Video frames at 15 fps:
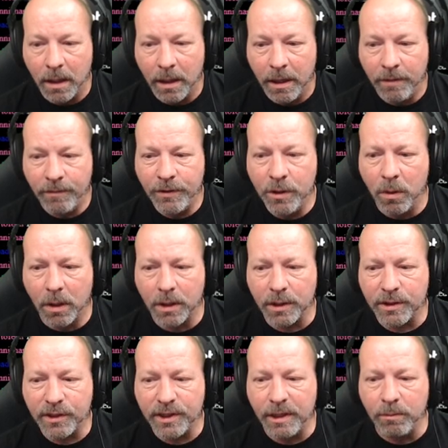if you are a
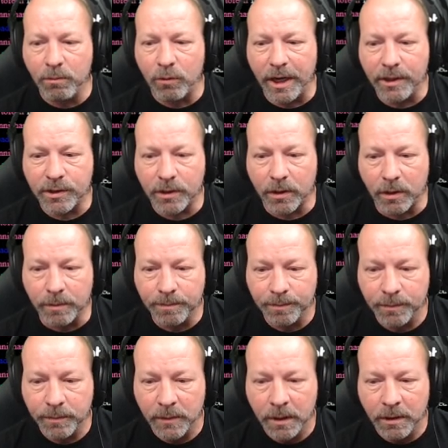sim racer,
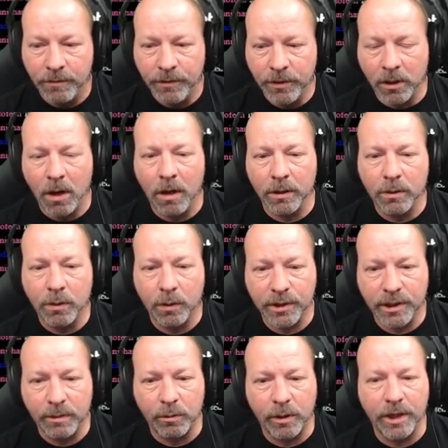if you're a hardcore
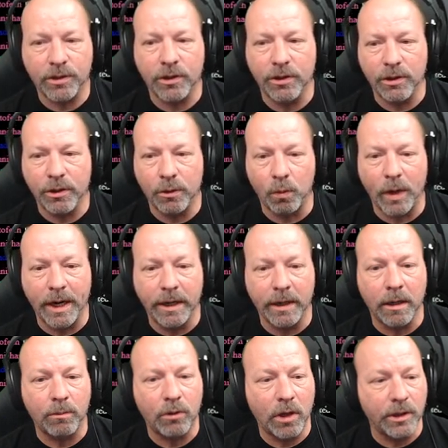sim racer and you're waiting
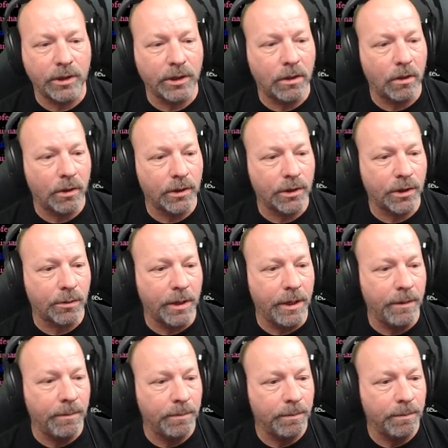on Project Cars 3,